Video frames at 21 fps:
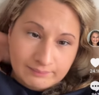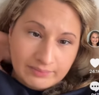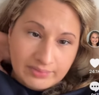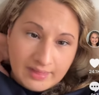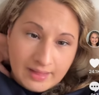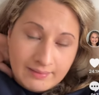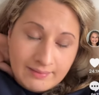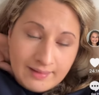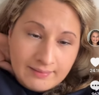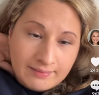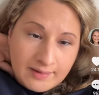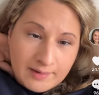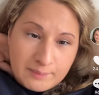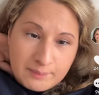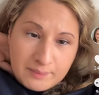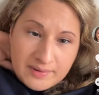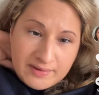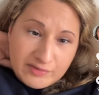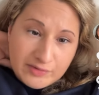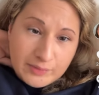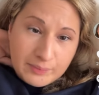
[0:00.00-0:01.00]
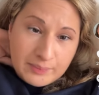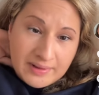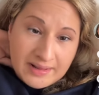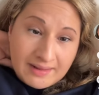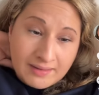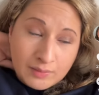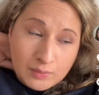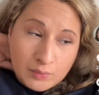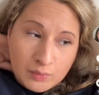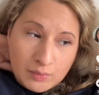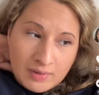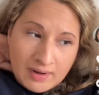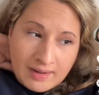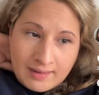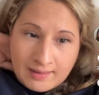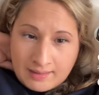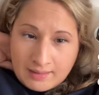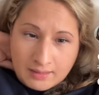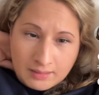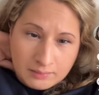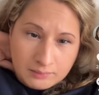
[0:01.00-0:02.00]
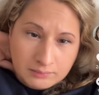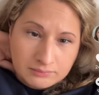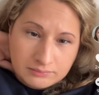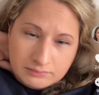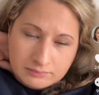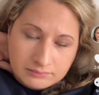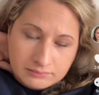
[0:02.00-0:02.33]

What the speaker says: And they love me for being who I am.